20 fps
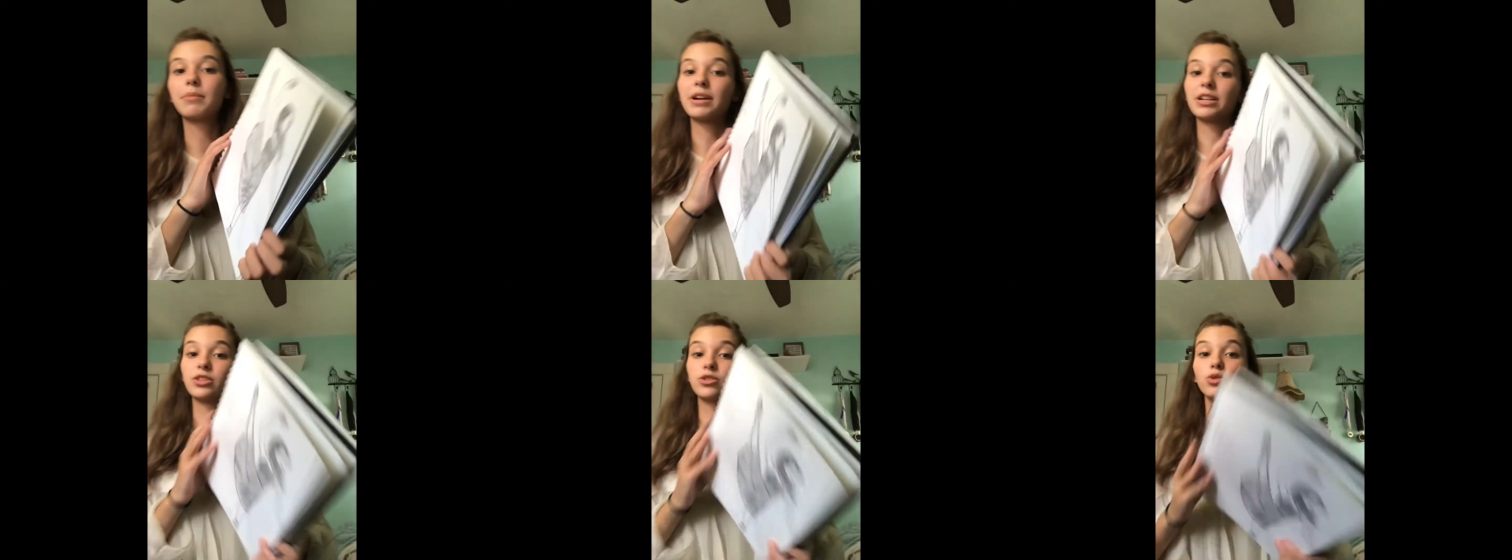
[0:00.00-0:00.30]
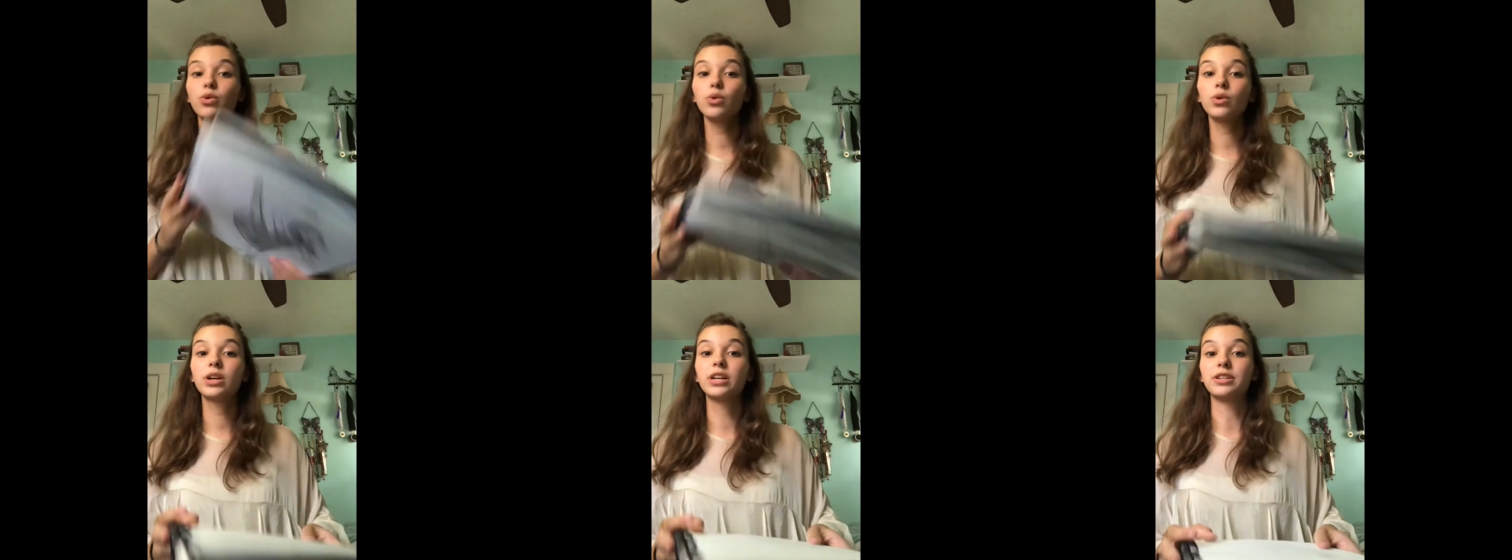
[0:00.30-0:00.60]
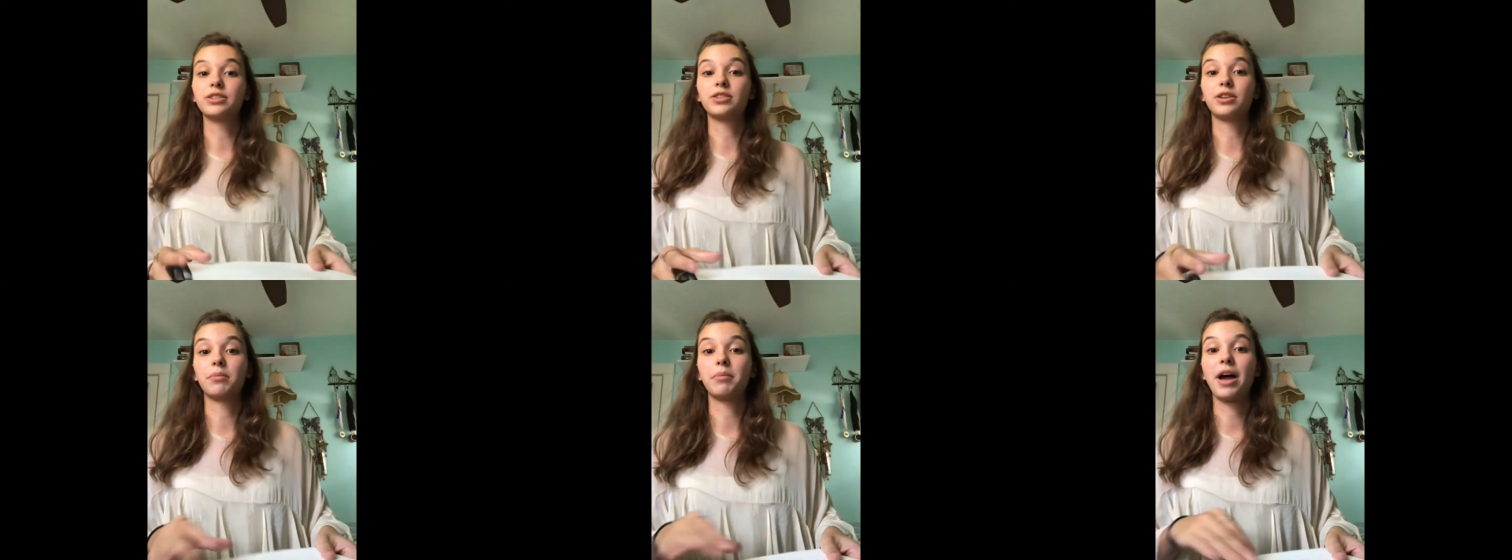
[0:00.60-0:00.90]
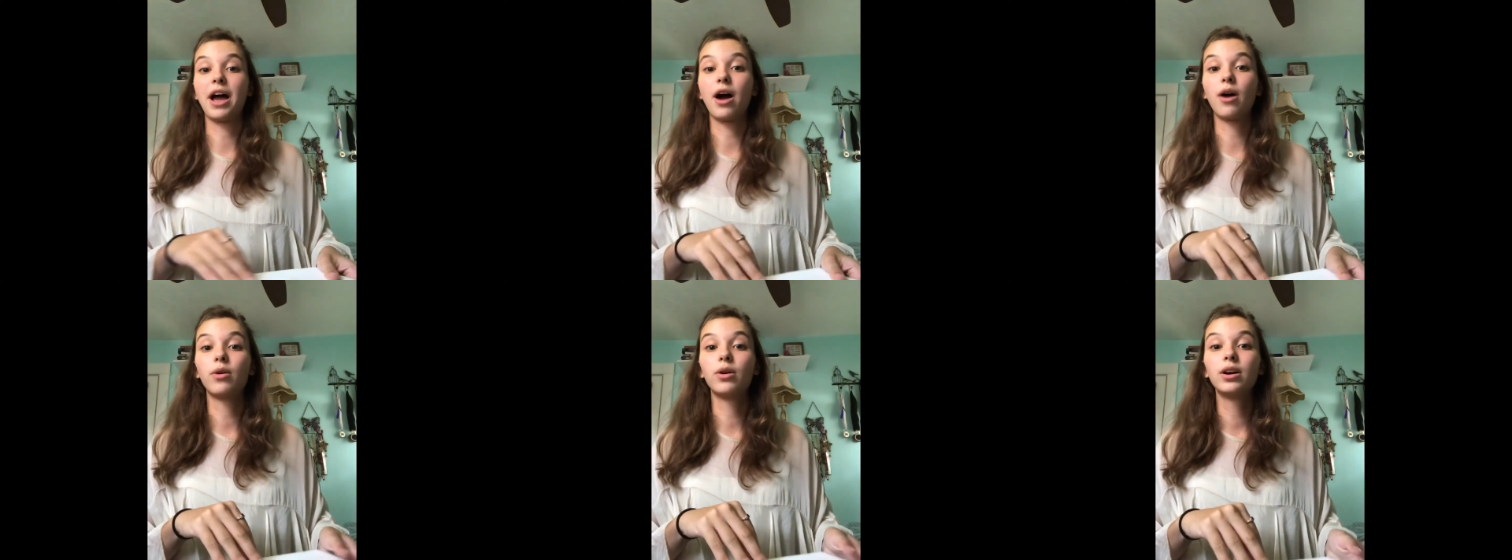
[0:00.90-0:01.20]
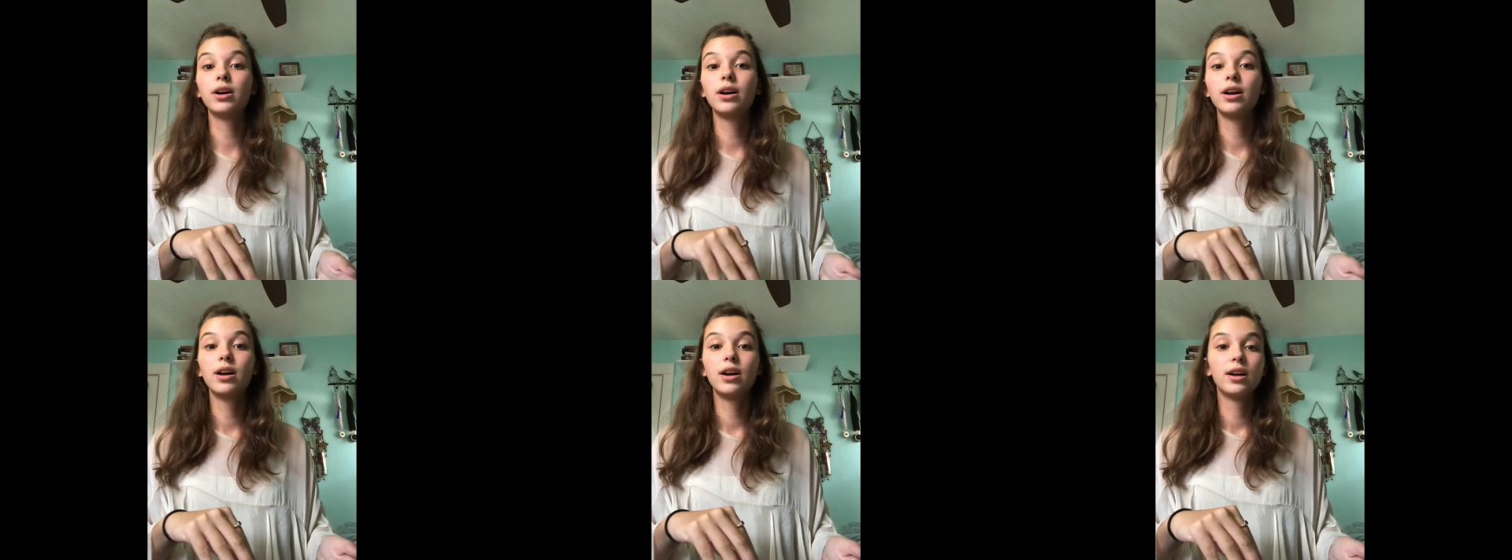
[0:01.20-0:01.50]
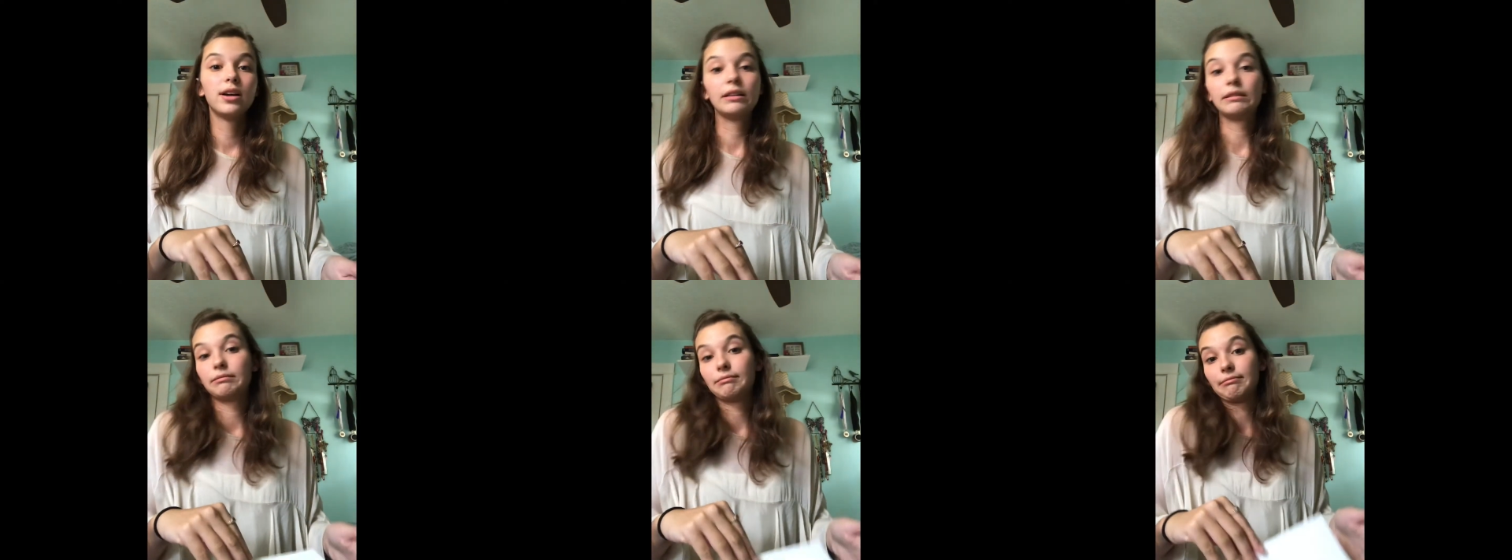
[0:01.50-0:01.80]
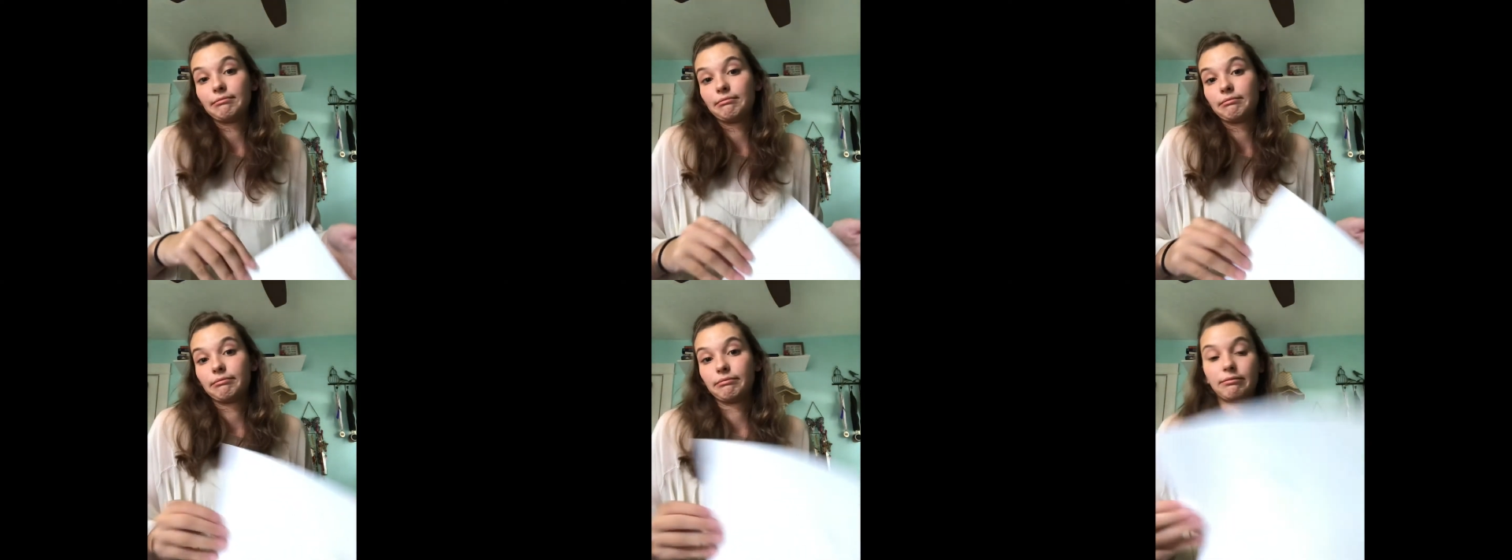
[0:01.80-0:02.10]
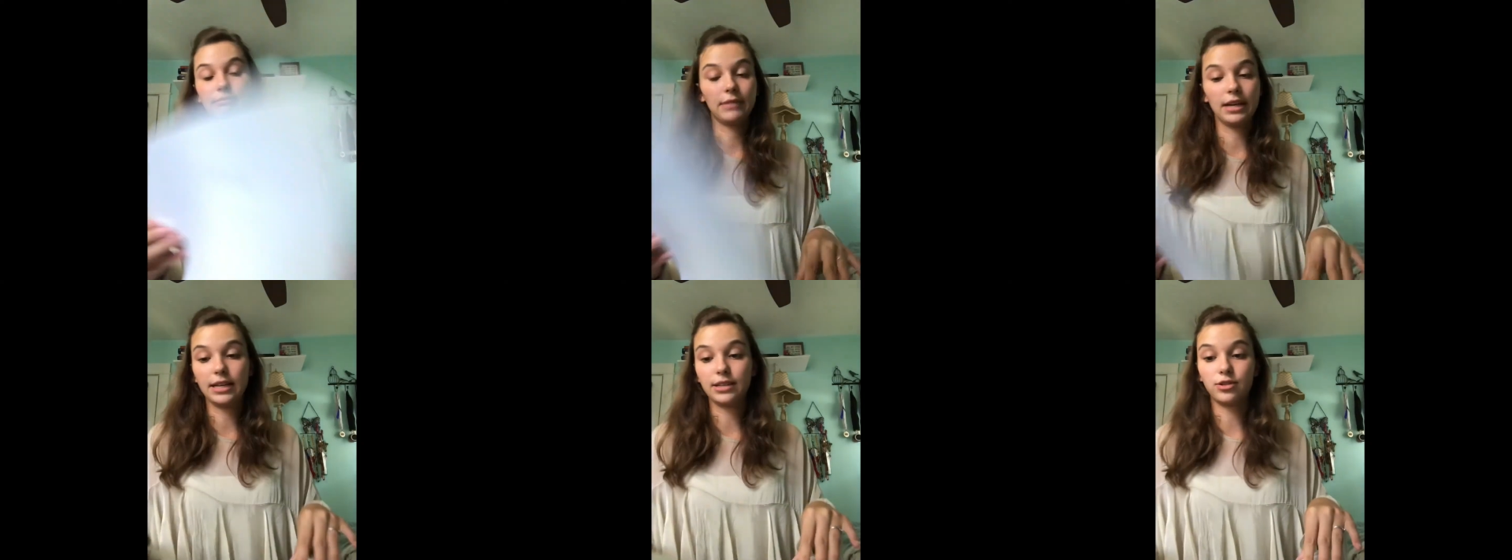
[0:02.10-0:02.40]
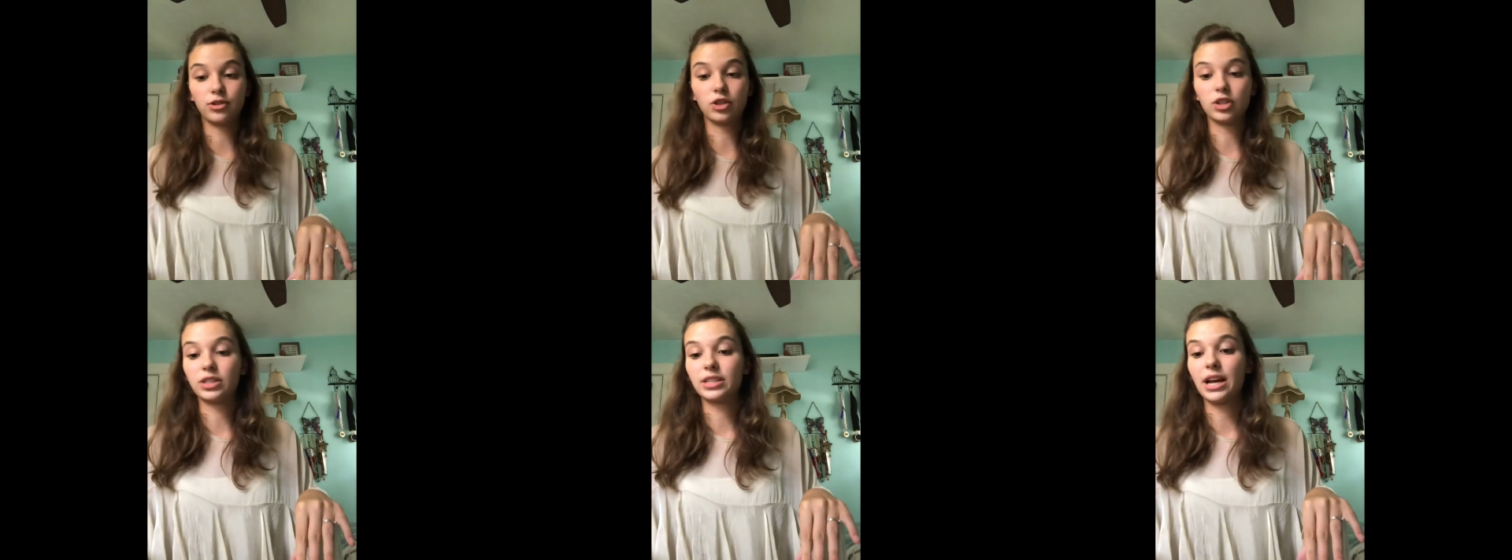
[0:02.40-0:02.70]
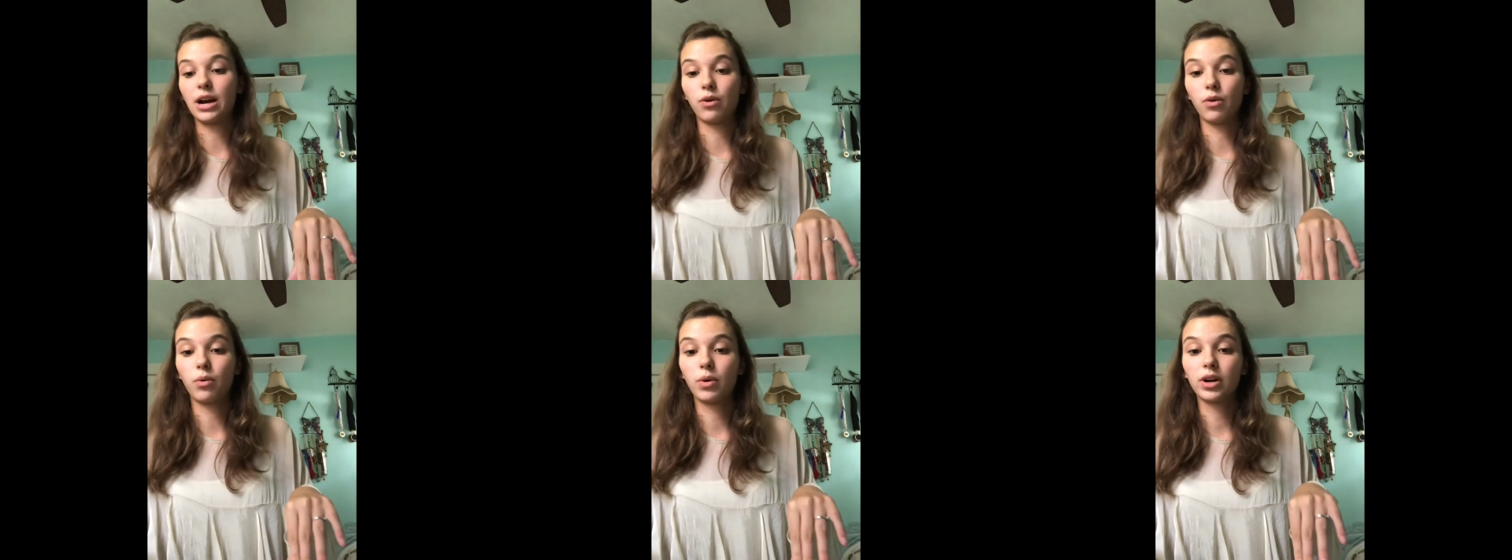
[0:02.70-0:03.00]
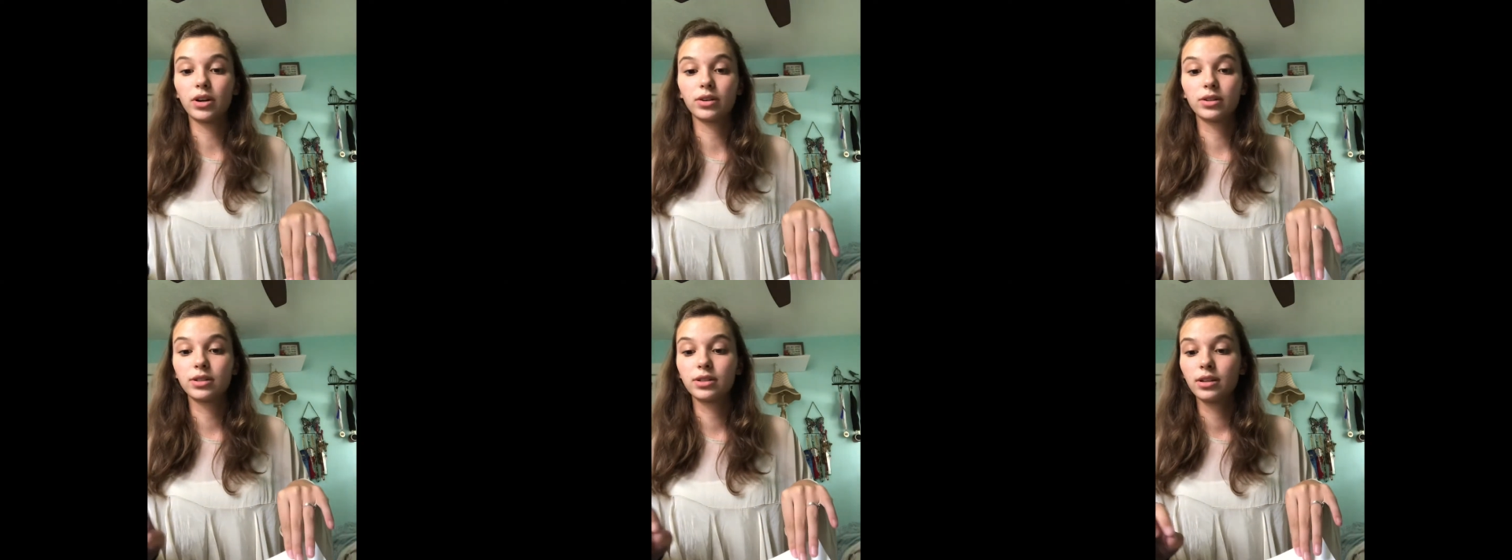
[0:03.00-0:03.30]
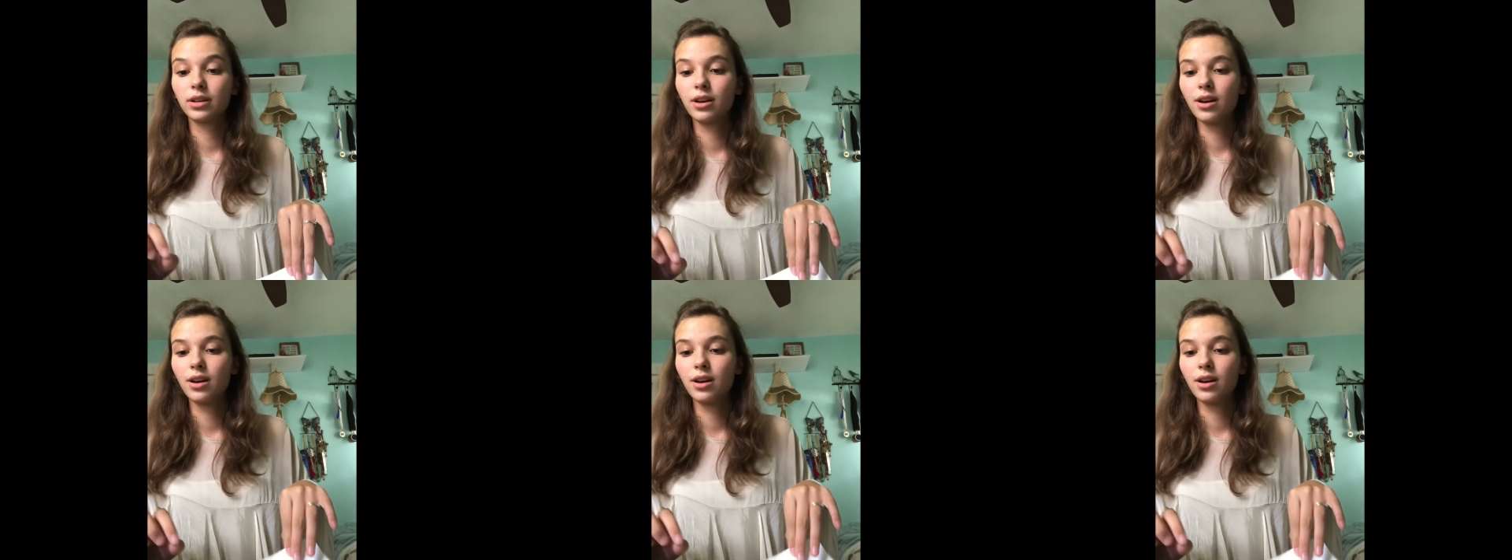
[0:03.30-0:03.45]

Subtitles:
story somehow. It's just how it works.